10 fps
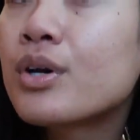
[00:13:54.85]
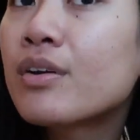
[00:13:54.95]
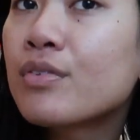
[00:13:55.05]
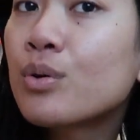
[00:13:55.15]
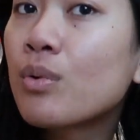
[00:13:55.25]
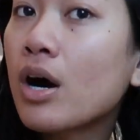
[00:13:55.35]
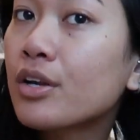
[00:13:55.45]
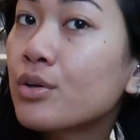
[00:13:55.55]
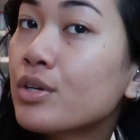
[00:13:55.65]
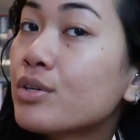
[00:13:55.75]
If you
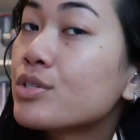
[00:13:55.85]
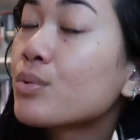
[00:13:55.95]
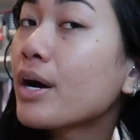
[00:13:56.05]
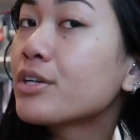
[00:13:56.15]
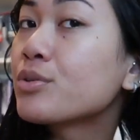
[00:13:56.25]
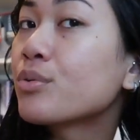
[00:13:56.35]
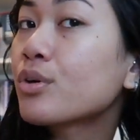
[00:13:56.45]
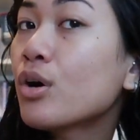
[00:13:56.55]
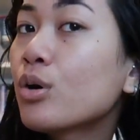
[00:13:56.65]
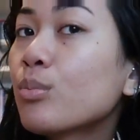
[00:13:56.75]
want, you can use a wide tooth
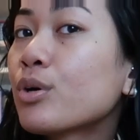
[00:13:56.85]
comb